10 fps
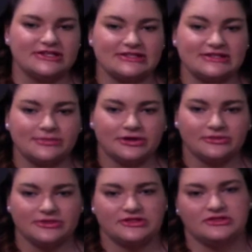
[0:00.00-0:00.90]
is a
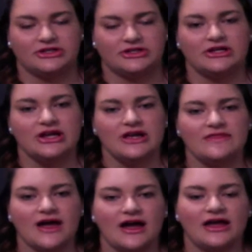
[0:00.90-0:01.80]
department store
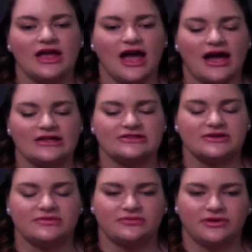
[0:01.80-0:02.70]
that has
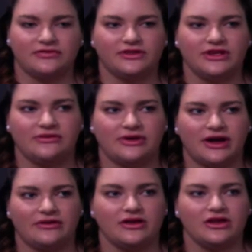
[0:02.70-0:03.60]
roughly
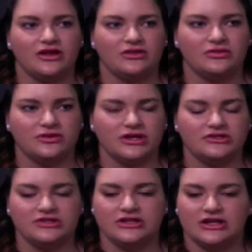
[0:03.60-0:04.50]
around
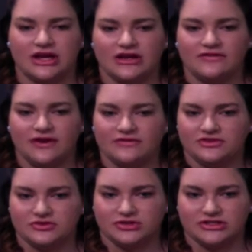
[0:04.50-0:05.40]
395
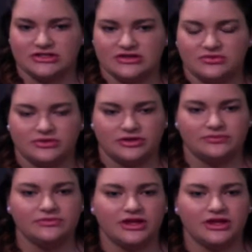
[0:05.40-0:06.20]
stores in the world,